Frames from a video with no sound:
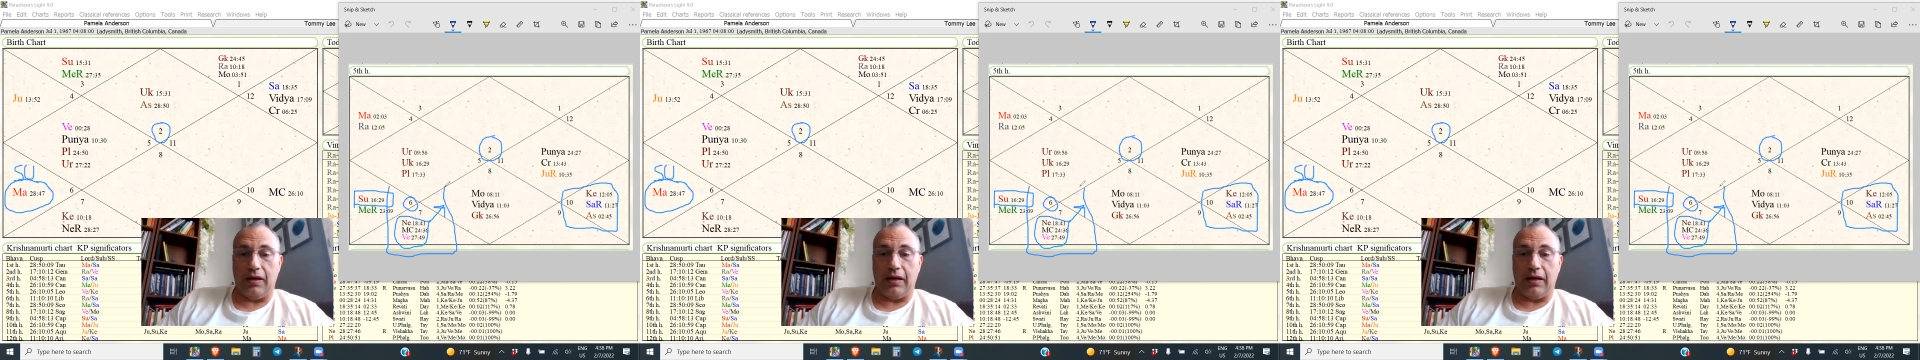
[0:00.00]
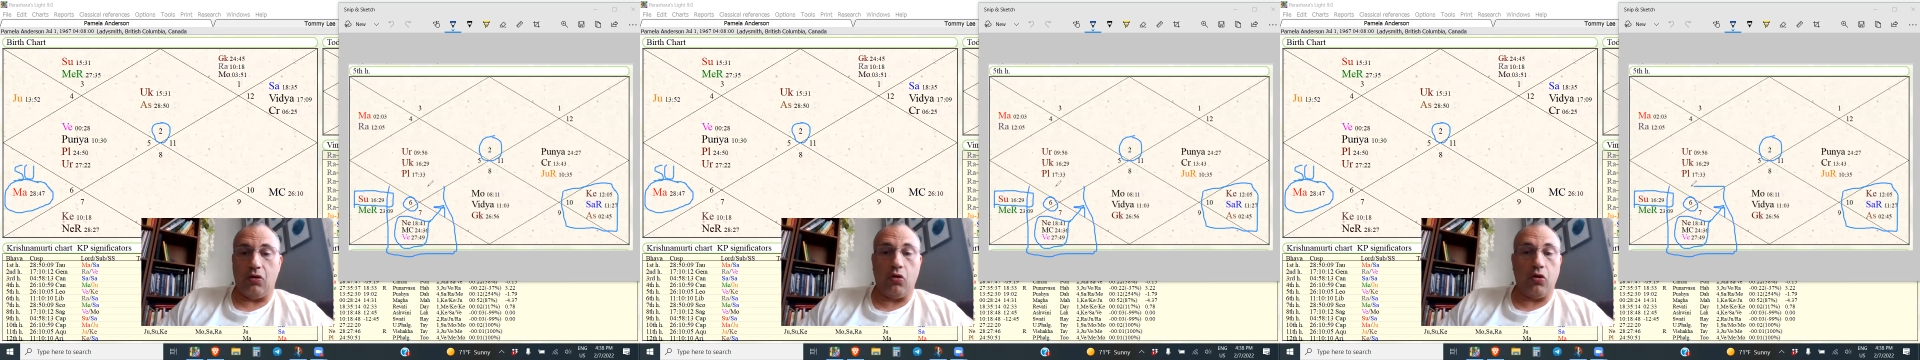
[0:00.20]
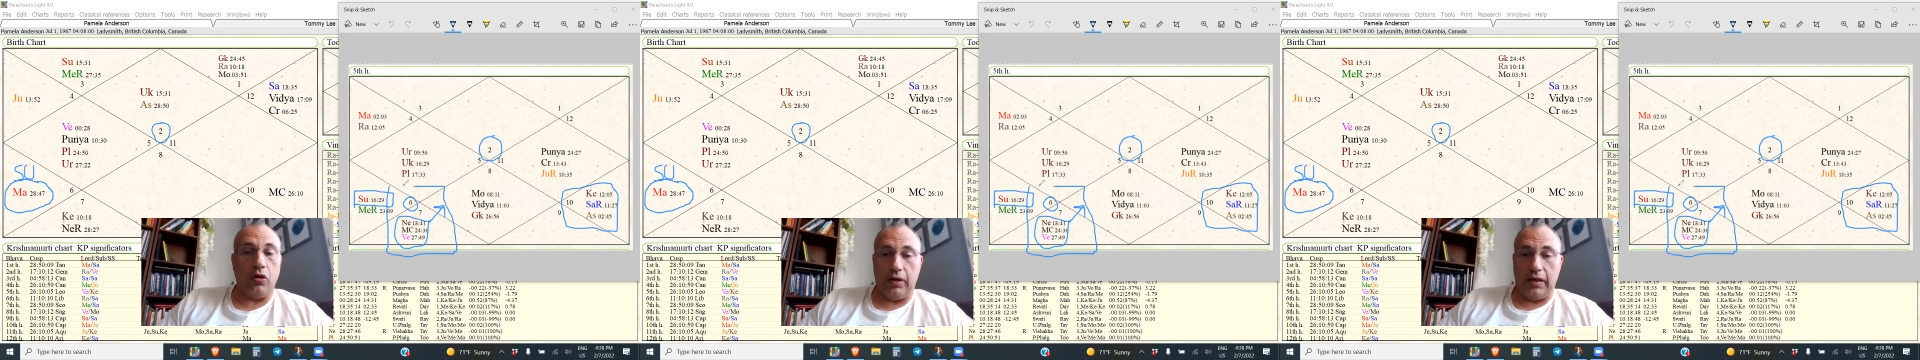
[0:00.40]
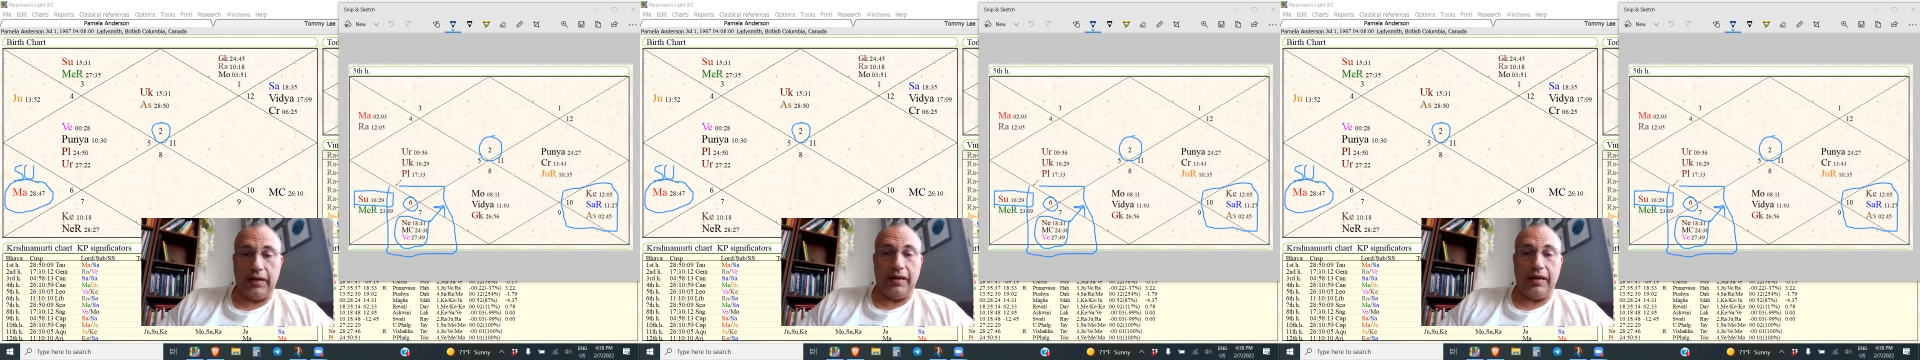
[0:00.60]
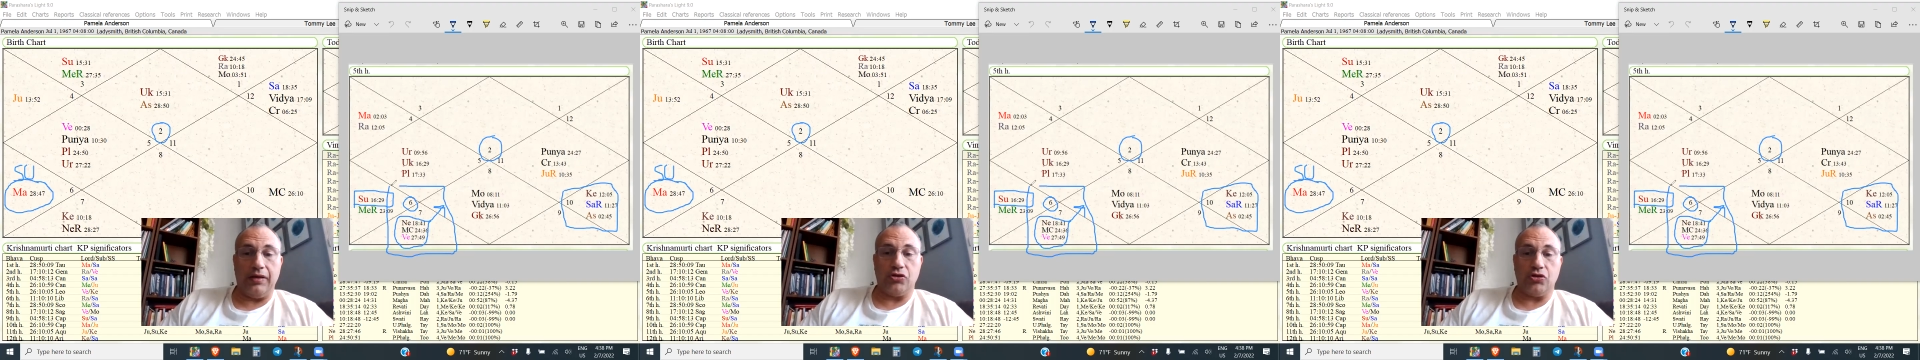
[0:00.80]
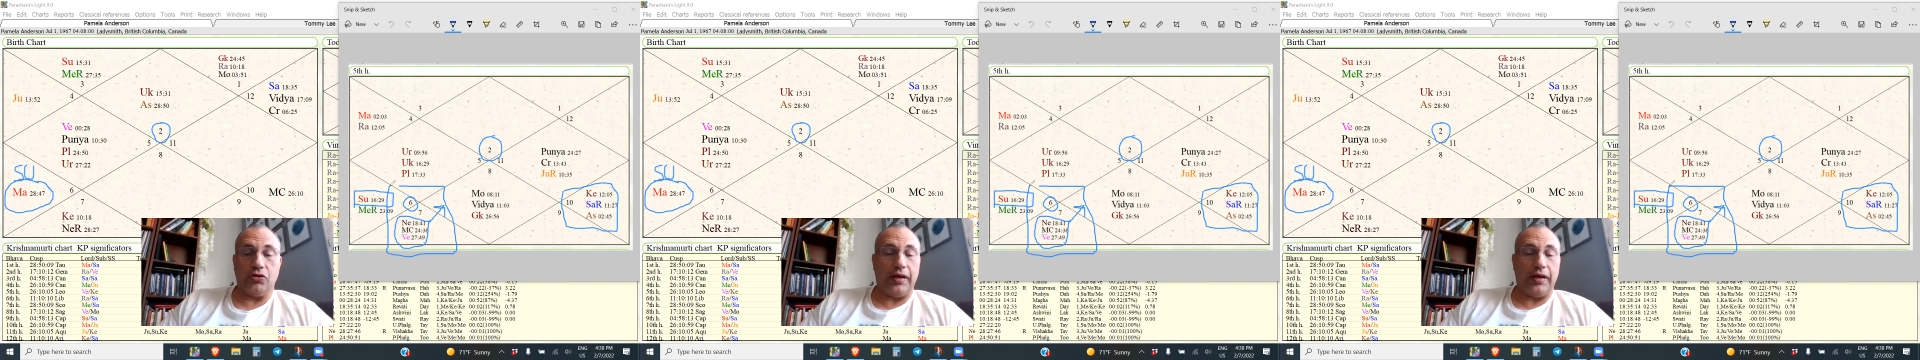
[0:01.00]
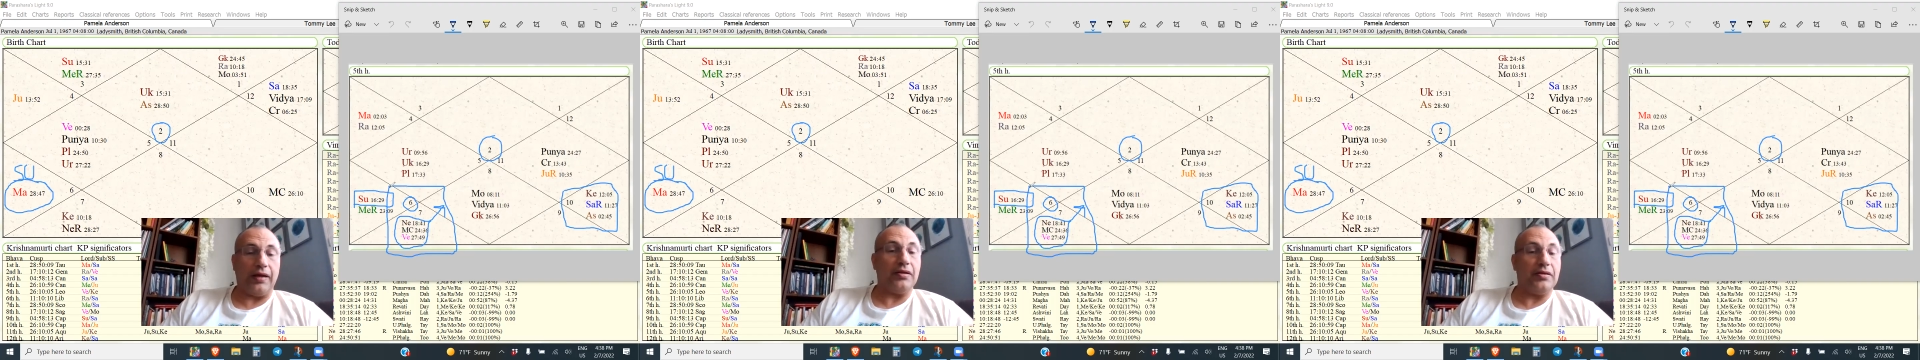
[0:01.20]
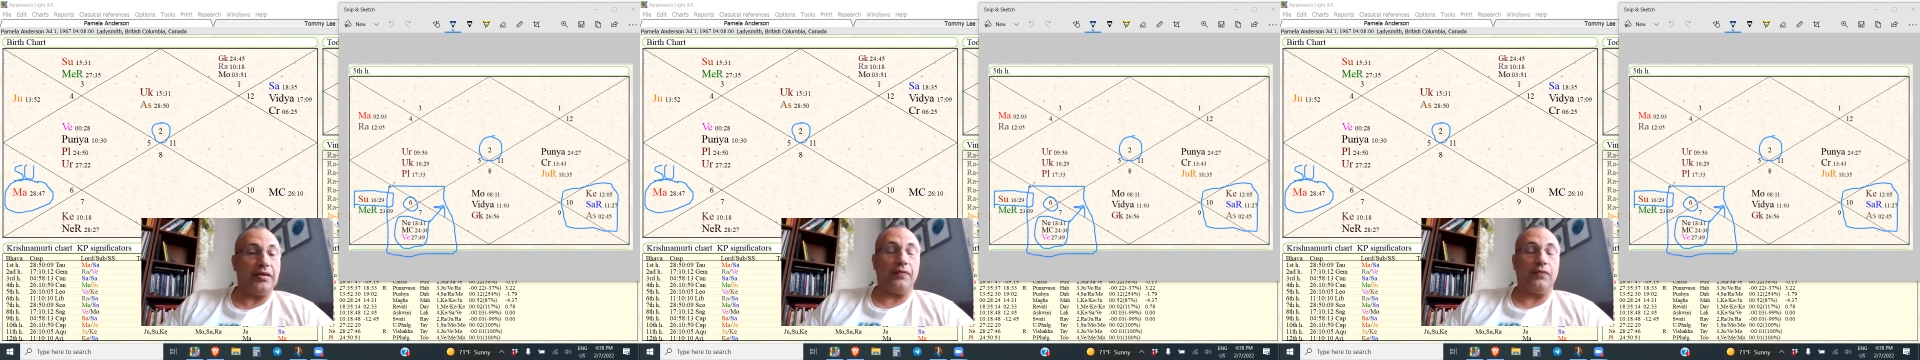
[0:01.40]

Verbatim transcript: Uh, or an angel and a